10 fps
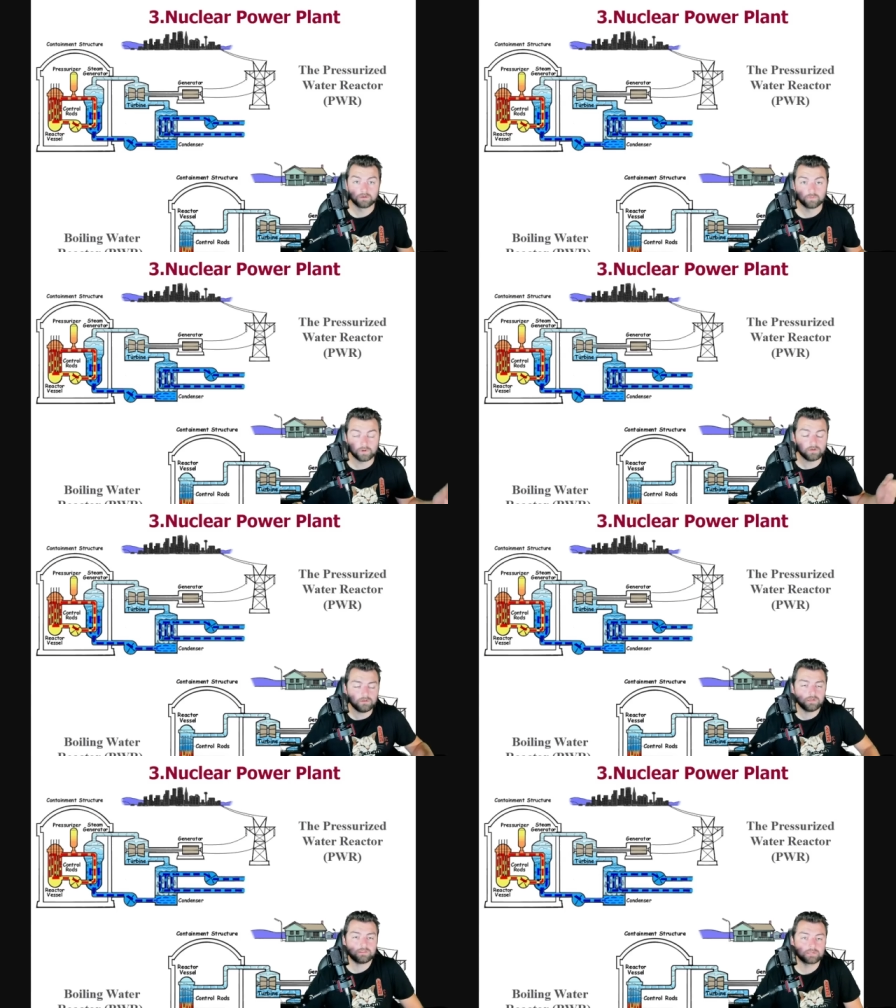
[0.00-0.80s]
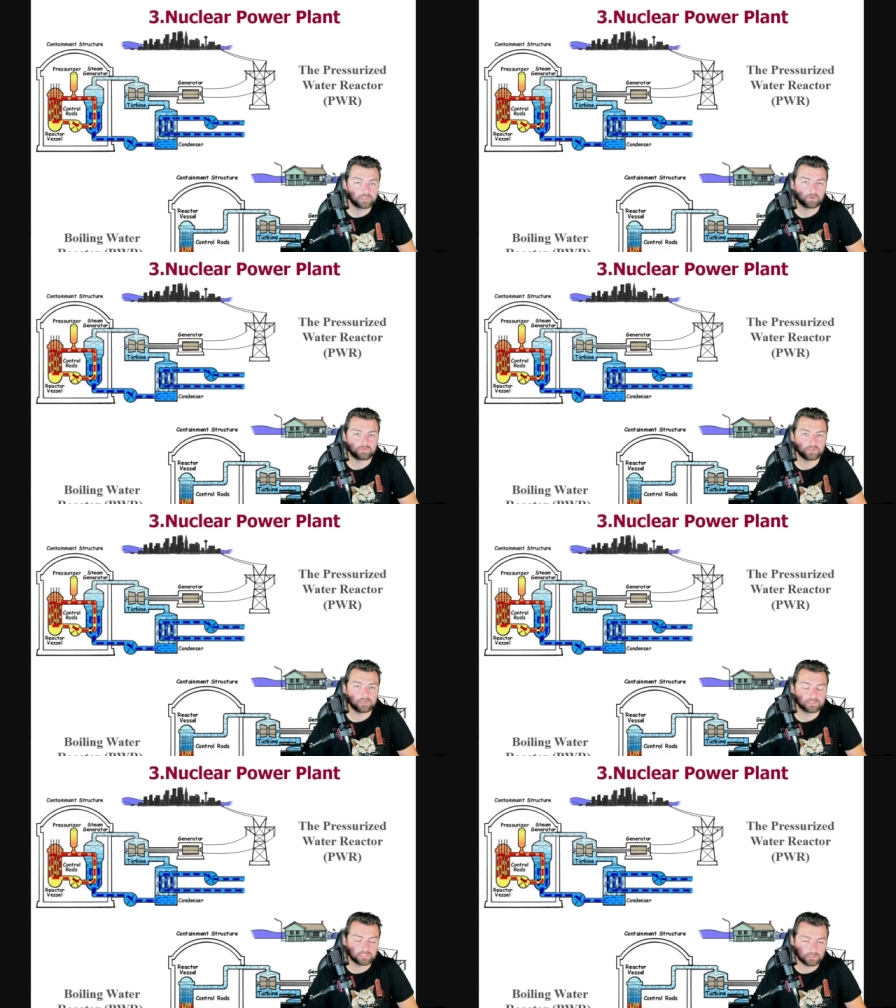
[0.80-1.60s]
Well, the short of it
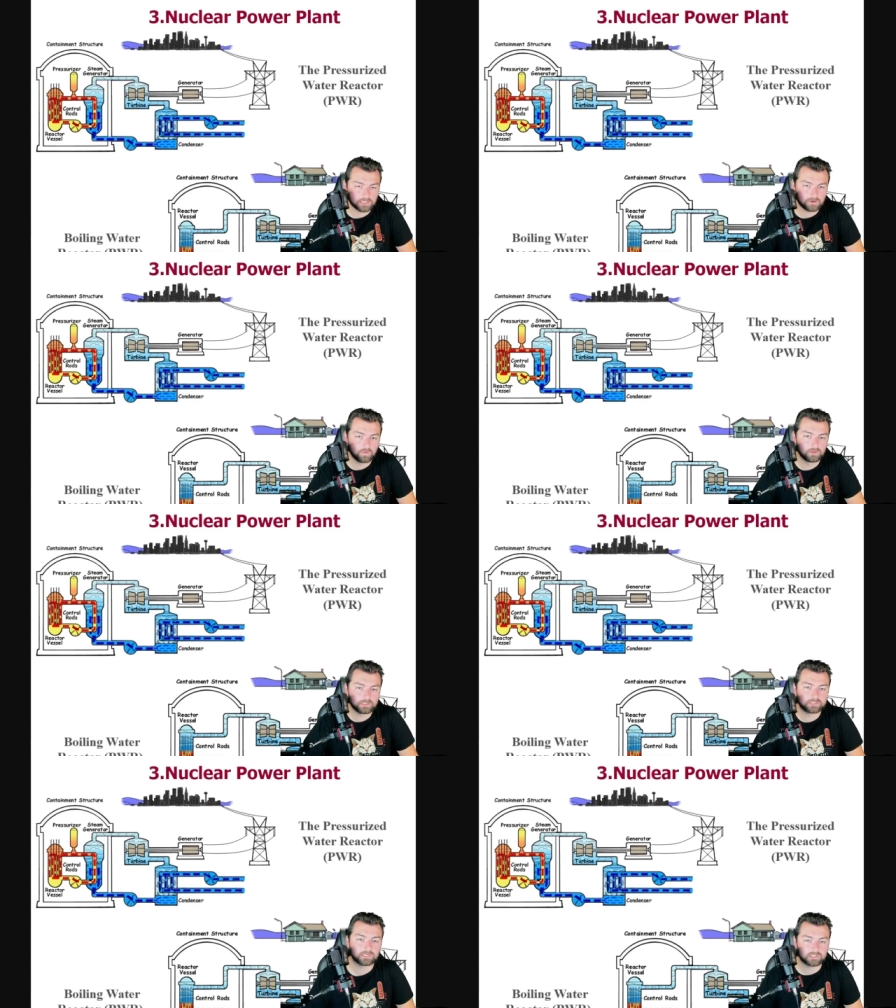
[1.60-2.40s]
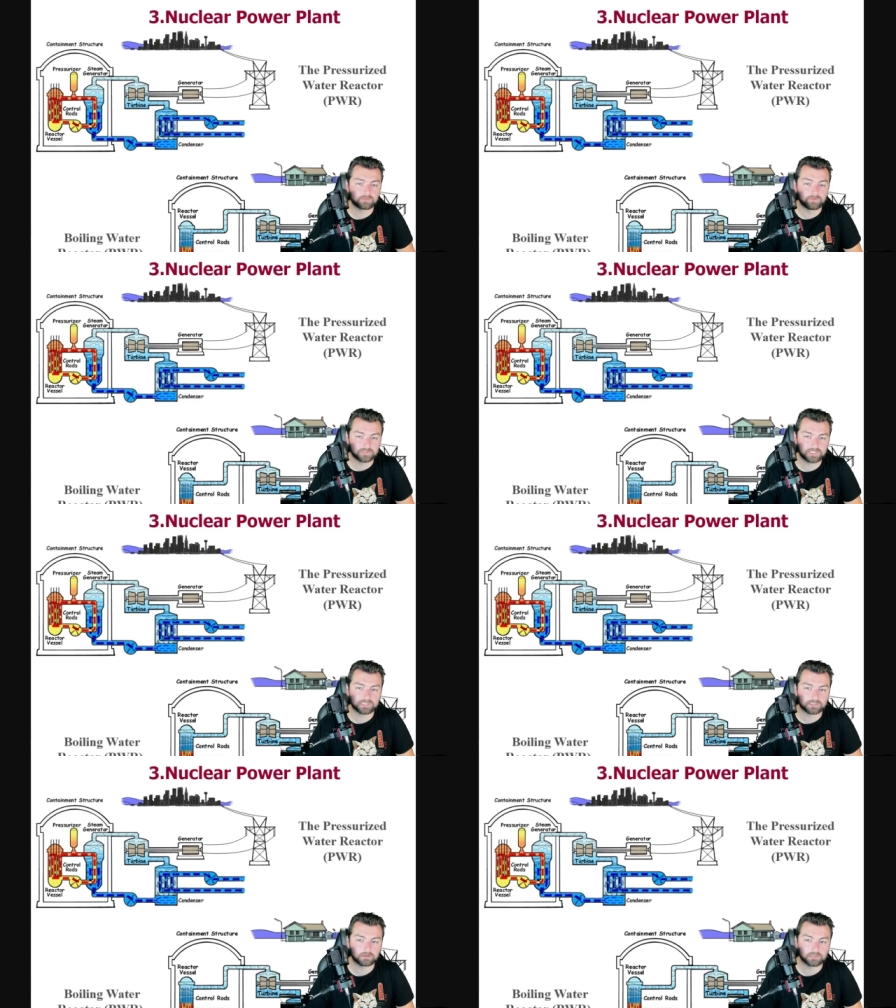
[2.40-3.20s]
is that the cooling system of a
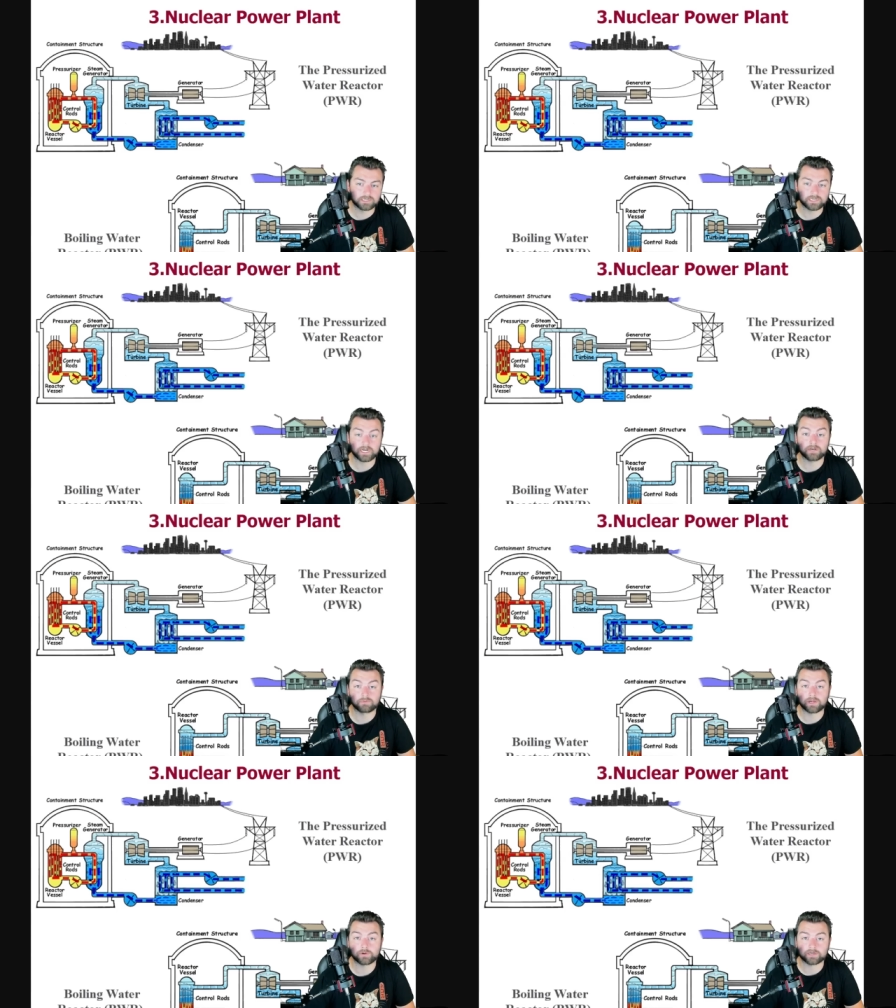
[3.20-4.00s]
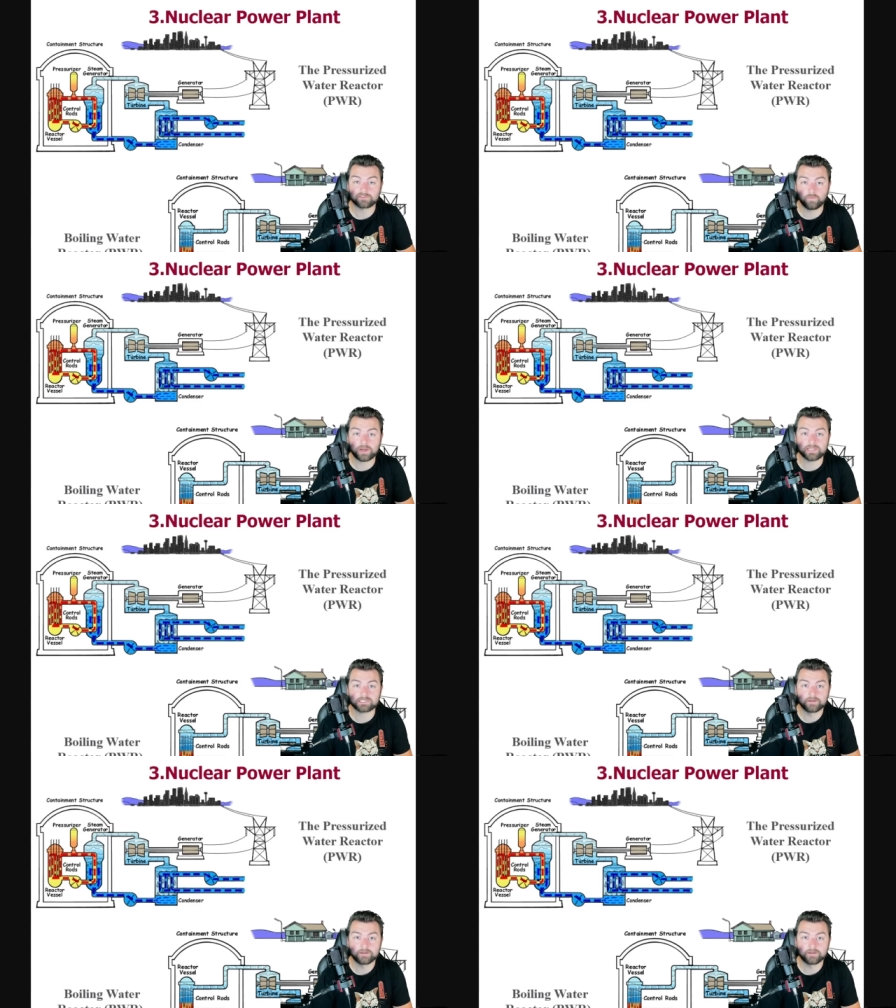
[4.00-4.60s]
cistern containing radioactive waste